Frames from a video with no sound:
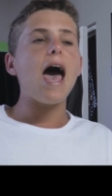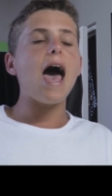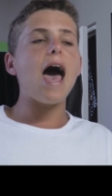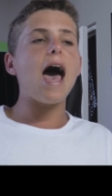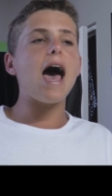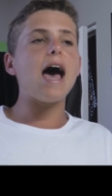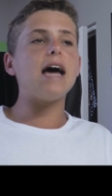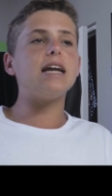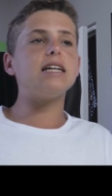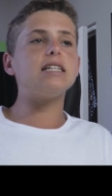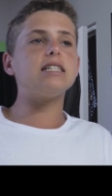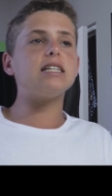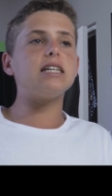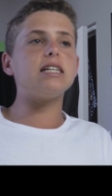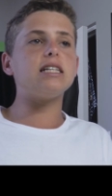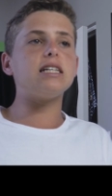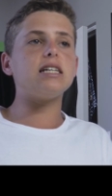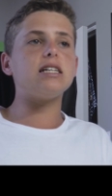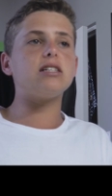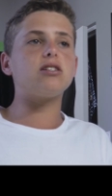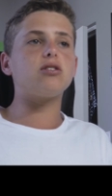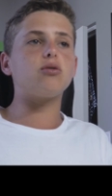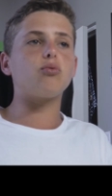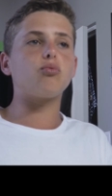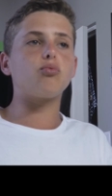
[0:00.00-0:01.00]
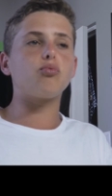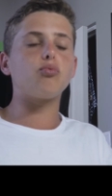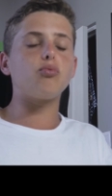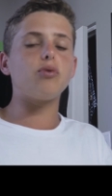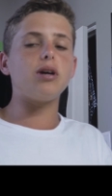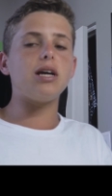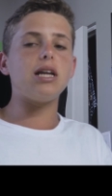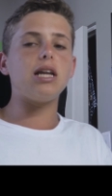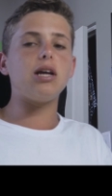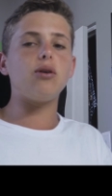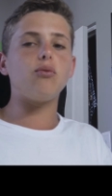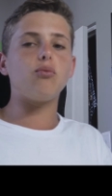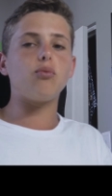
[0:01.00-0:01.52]
and it is a
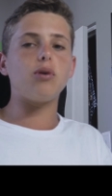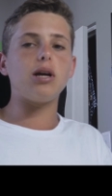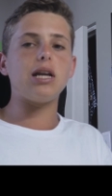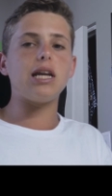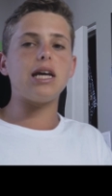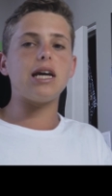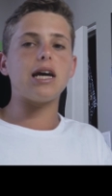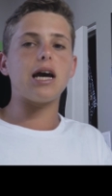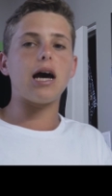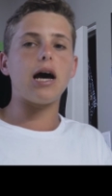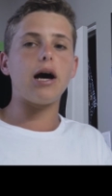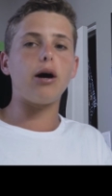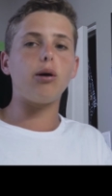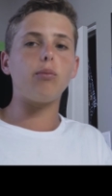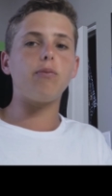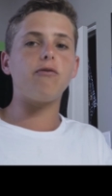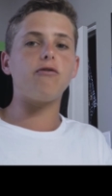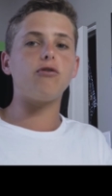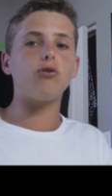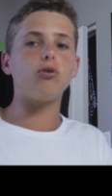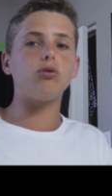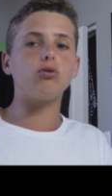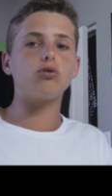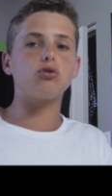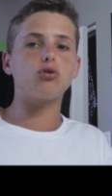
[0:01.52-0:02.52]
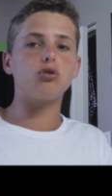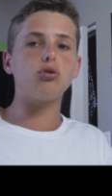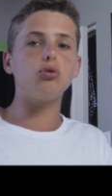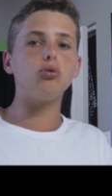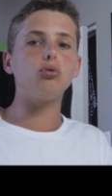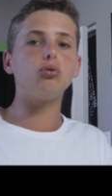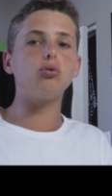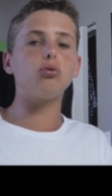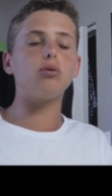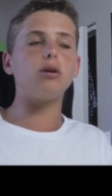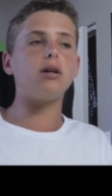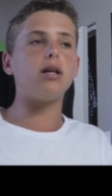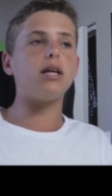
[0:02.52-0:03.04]
really, really helpful
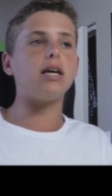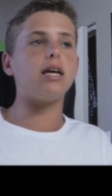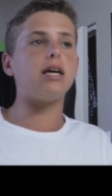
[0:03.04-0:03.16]
tool